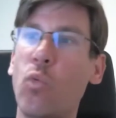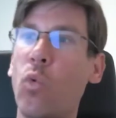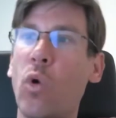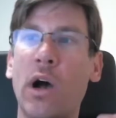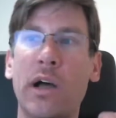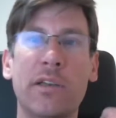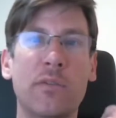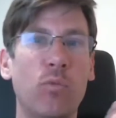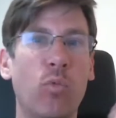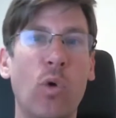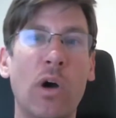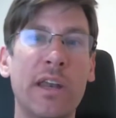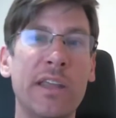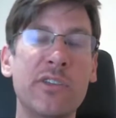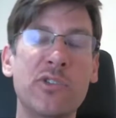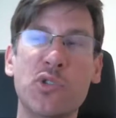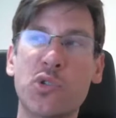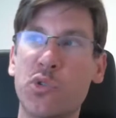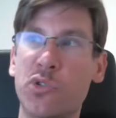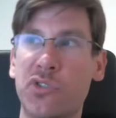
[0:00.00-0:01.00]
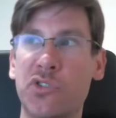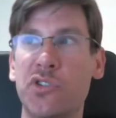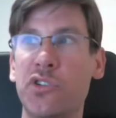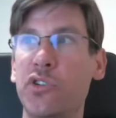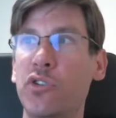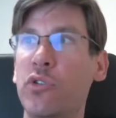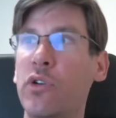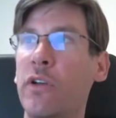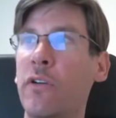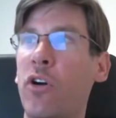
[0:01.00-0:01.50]
What interests
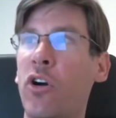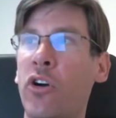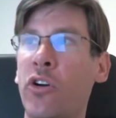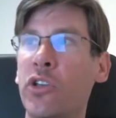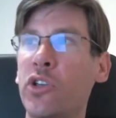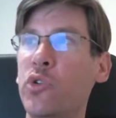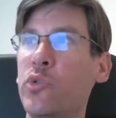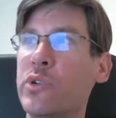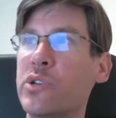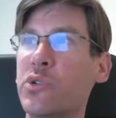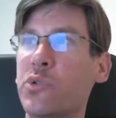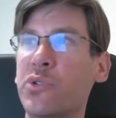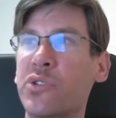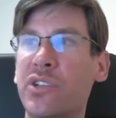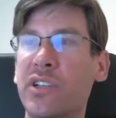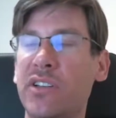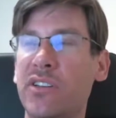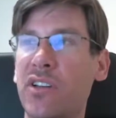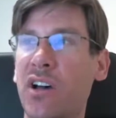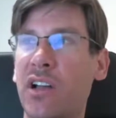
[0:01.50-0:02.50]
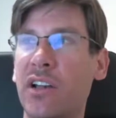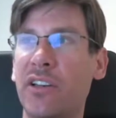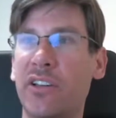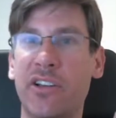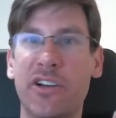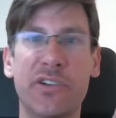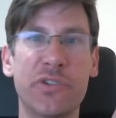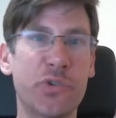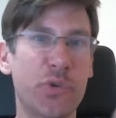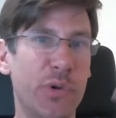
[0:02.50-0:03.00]
you? Are you interested not in
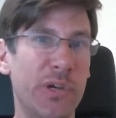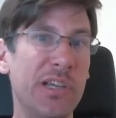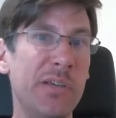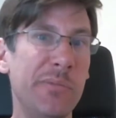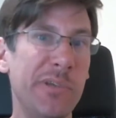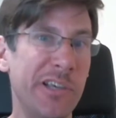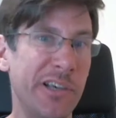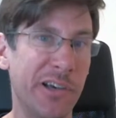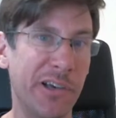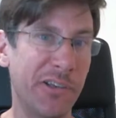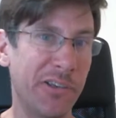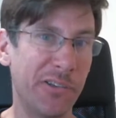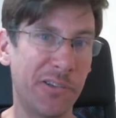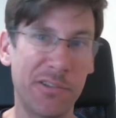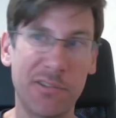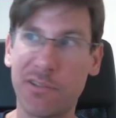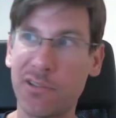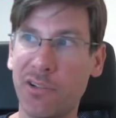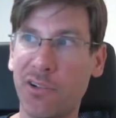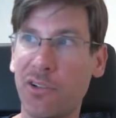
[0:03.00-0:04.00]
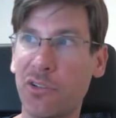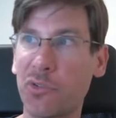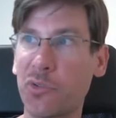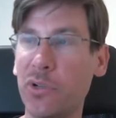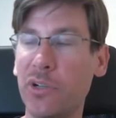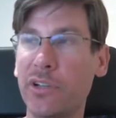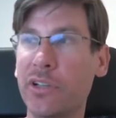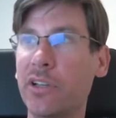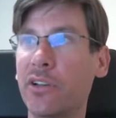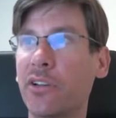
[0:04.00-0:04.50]
country because it's an
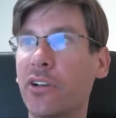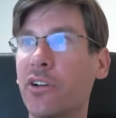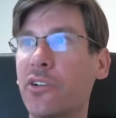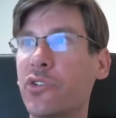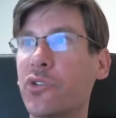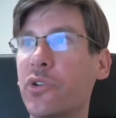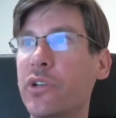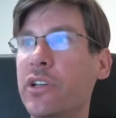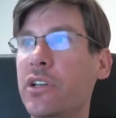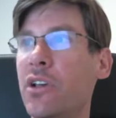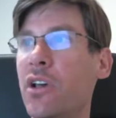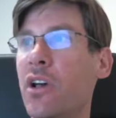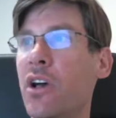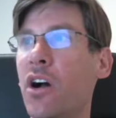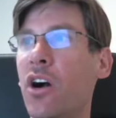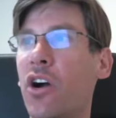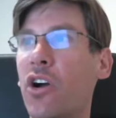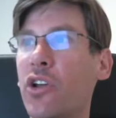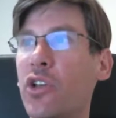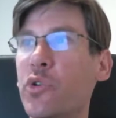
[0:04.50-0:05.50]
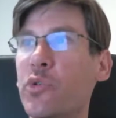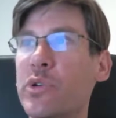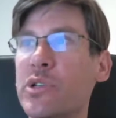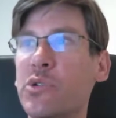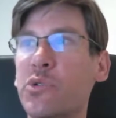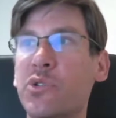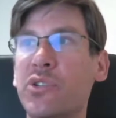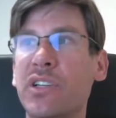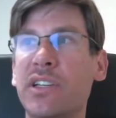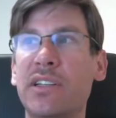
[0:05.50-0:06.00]
Australian country? Are you
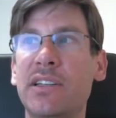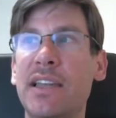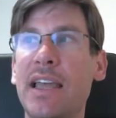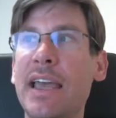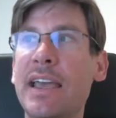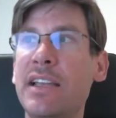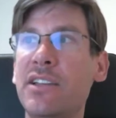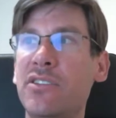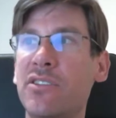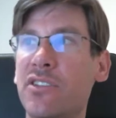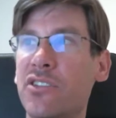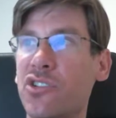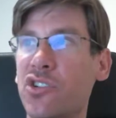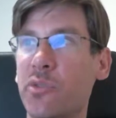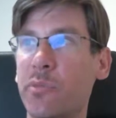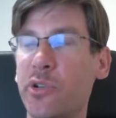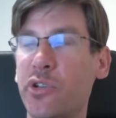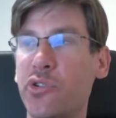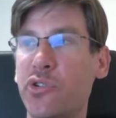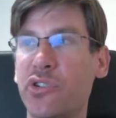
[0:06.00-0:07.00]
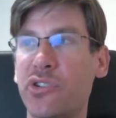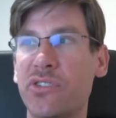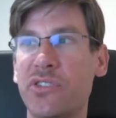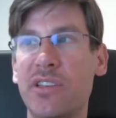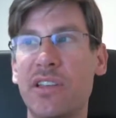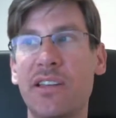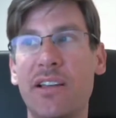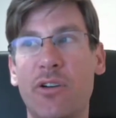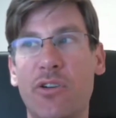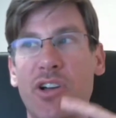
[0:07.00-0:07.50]
interested in age
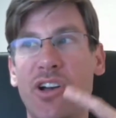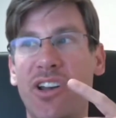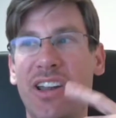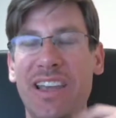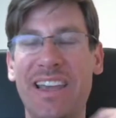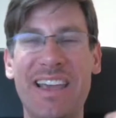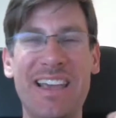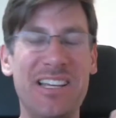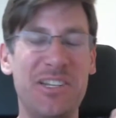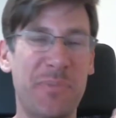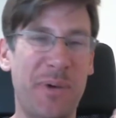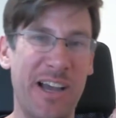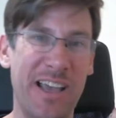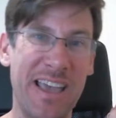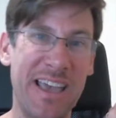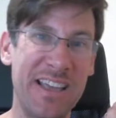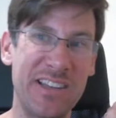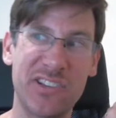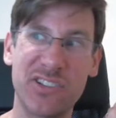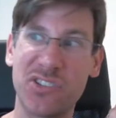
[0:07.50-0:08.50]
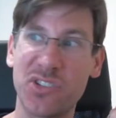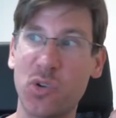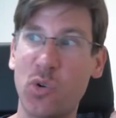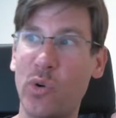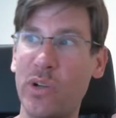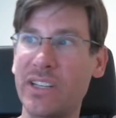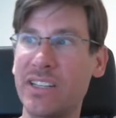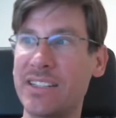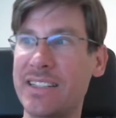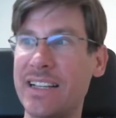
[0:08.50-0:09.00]
distributions? Now, cutting age by age isn't
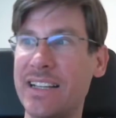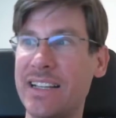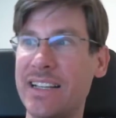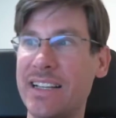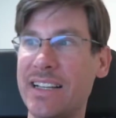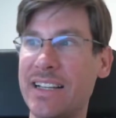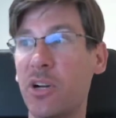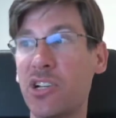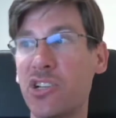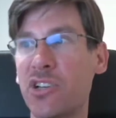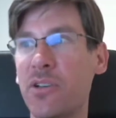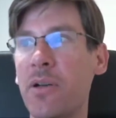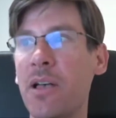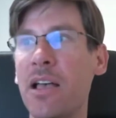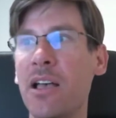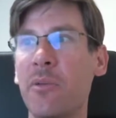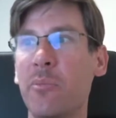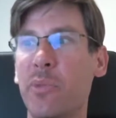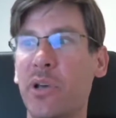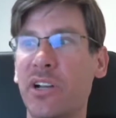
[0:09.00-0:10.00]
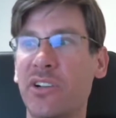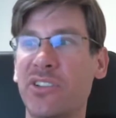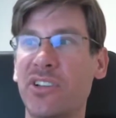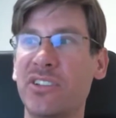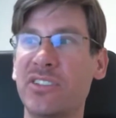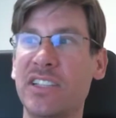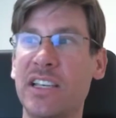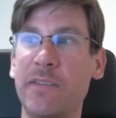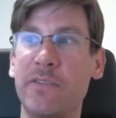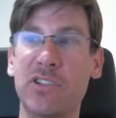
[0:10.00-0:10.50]
going to tell us much, but it
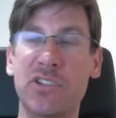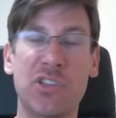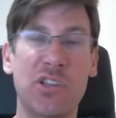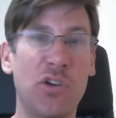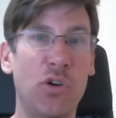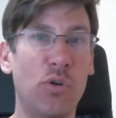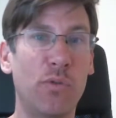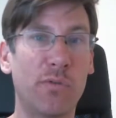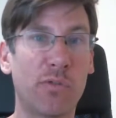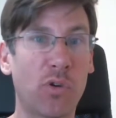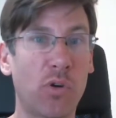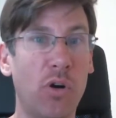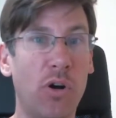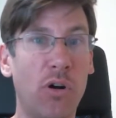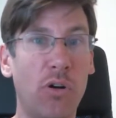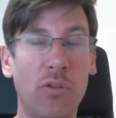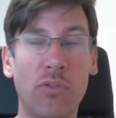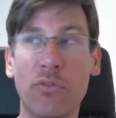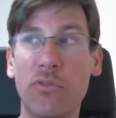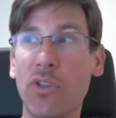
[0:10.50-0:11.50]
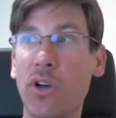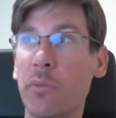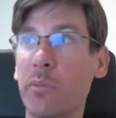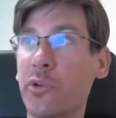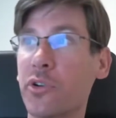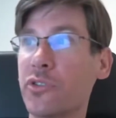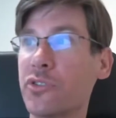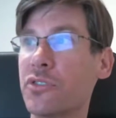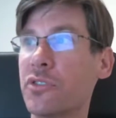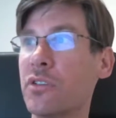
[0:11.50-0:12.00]
does give us the overall
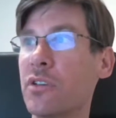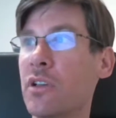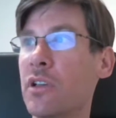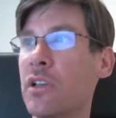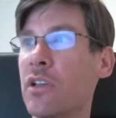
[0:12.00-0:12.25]
numbers.